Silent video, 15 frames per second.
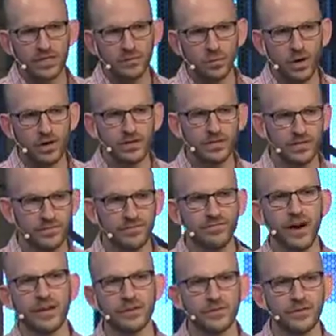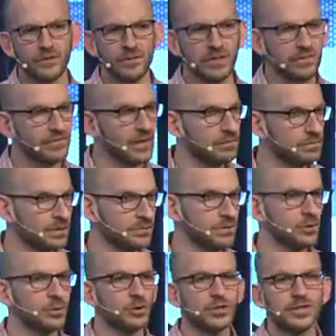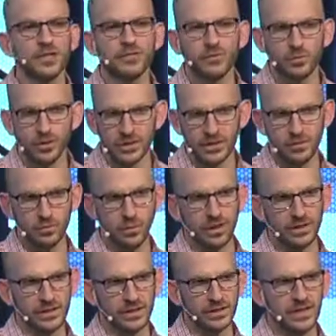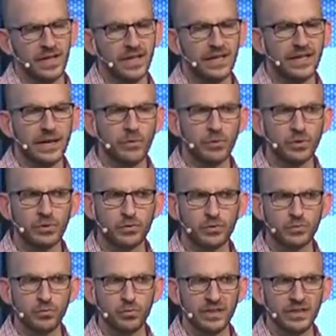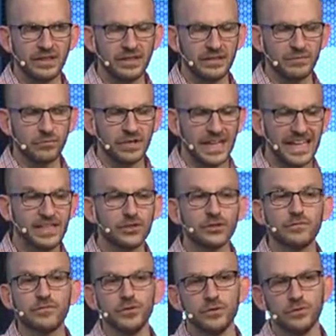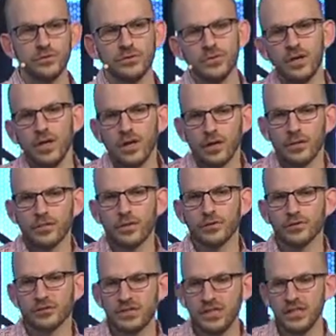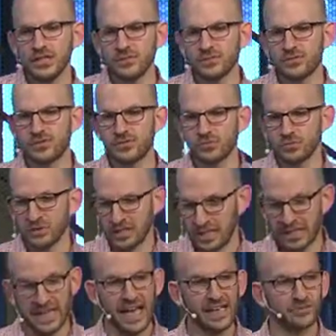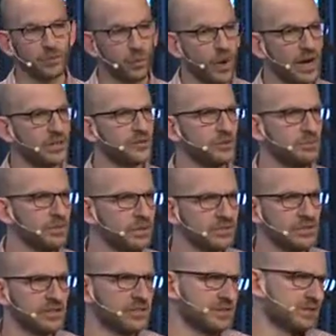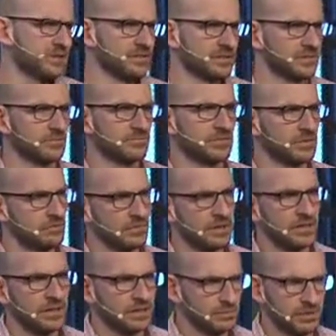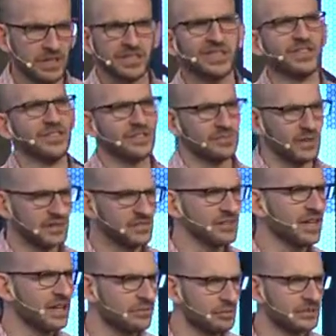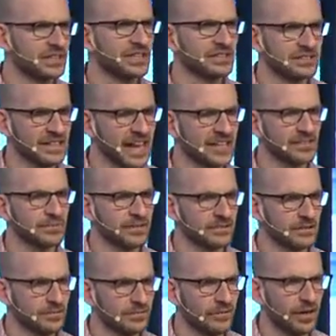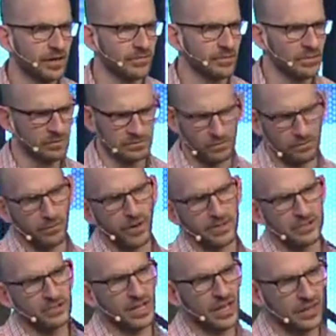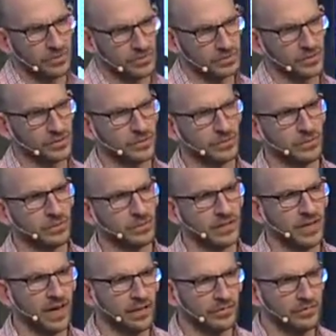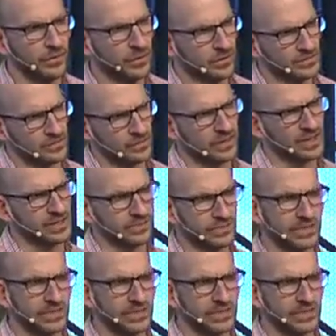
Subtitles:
he wanted, he fired them, and he found people who could give him what he wanted. Now, when interviewed, those teams, when they asked, well, why did you build it? It's ridiculous, right? There's a lot of ridiculous aspects of the Fire Phone. The price tag was supposed to compete with the iPhone. There's all kinds of